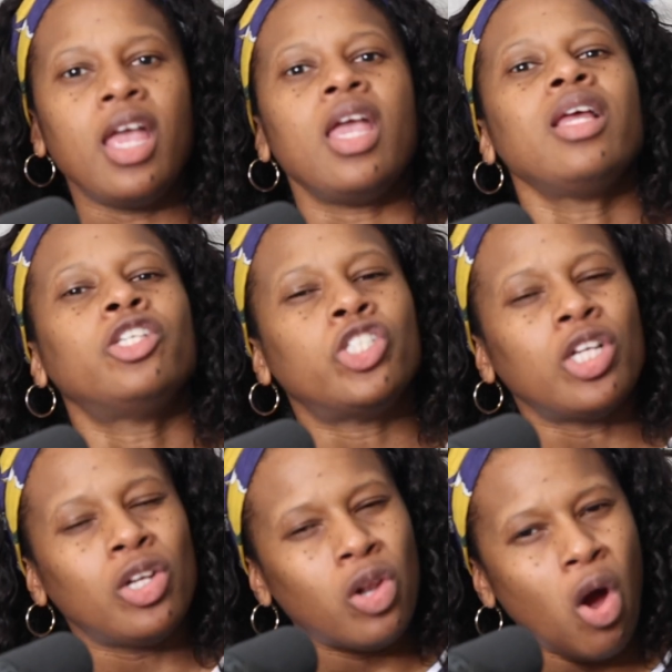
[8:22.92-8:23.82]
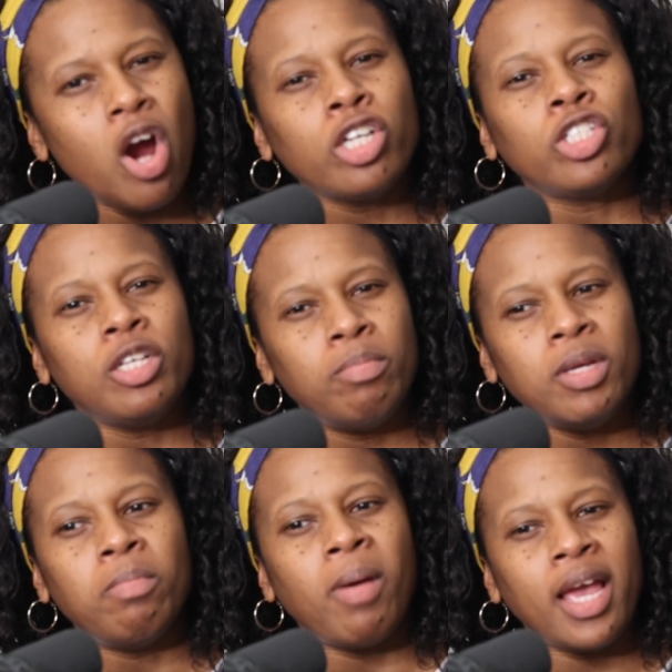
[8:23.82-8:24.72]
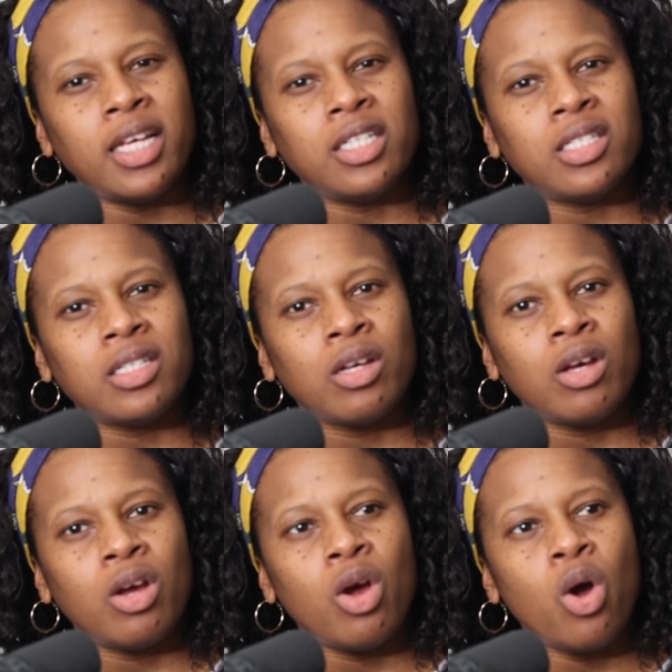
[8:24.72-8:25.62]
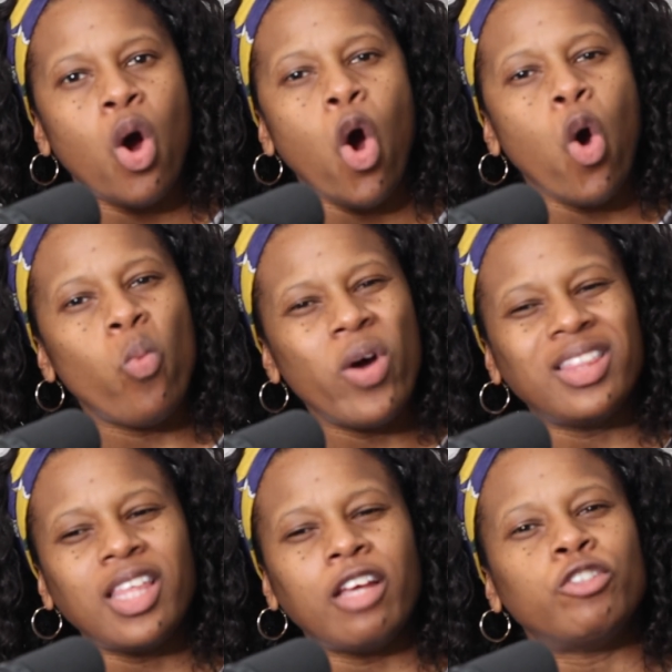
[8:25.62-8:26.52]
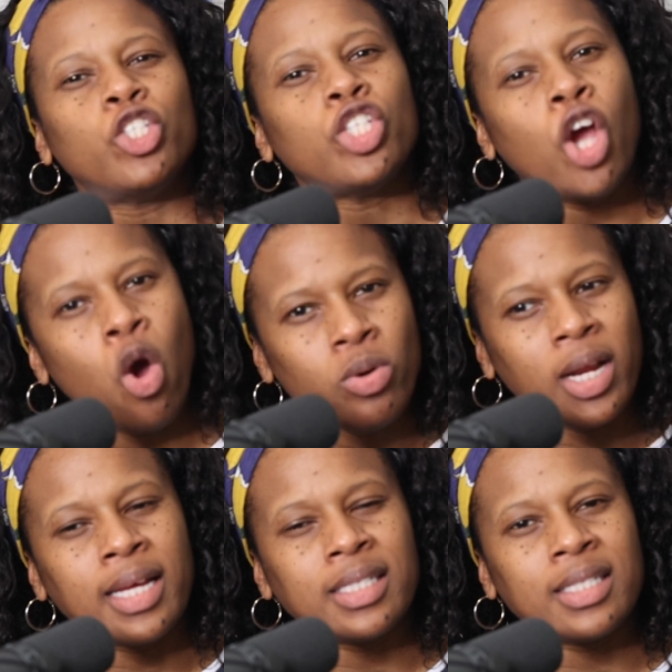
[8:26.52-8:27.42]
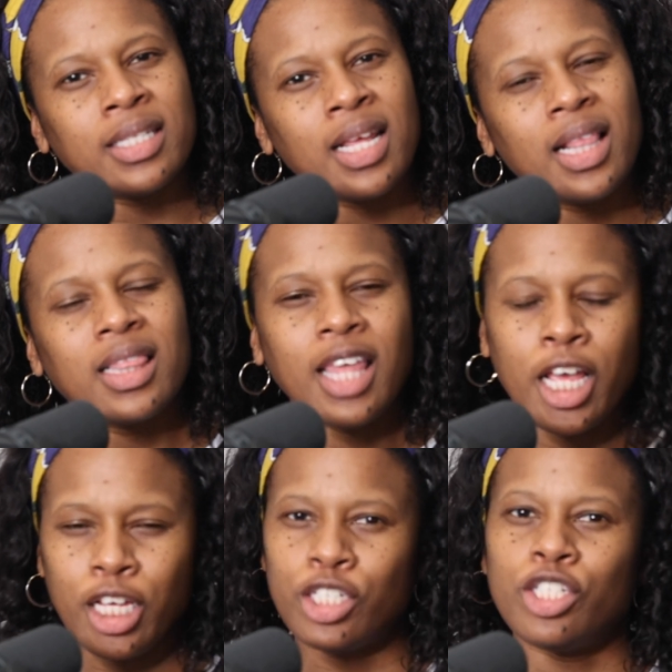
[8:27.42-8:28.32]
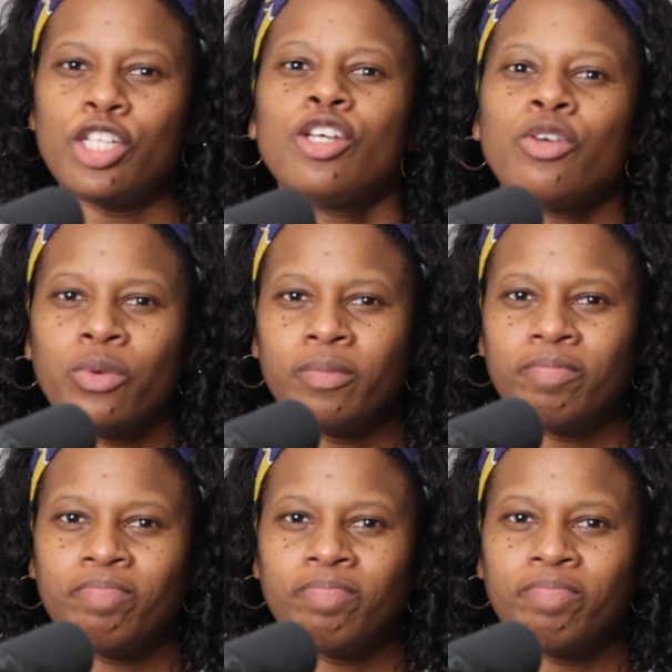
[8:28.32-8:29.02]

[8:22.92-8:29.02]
It should largely be based on what they've shown us they can do.